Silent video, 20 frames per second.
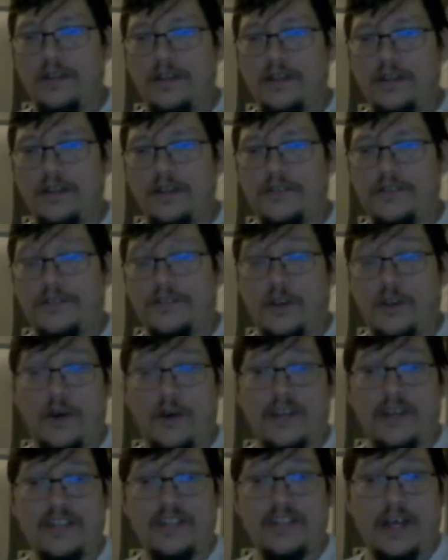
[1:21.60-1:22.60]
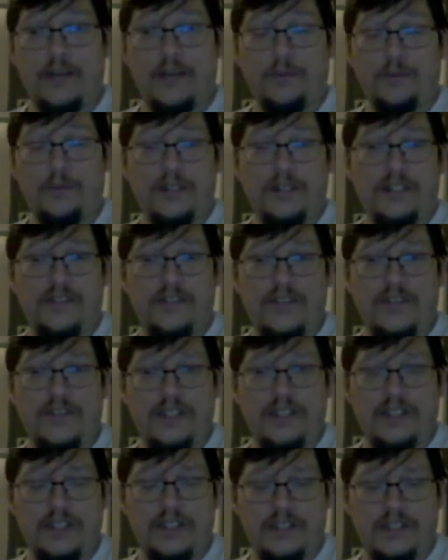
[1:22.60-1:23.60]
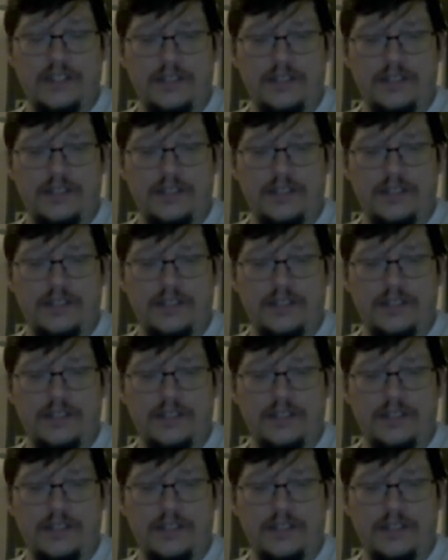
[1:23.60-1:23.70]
so as I read the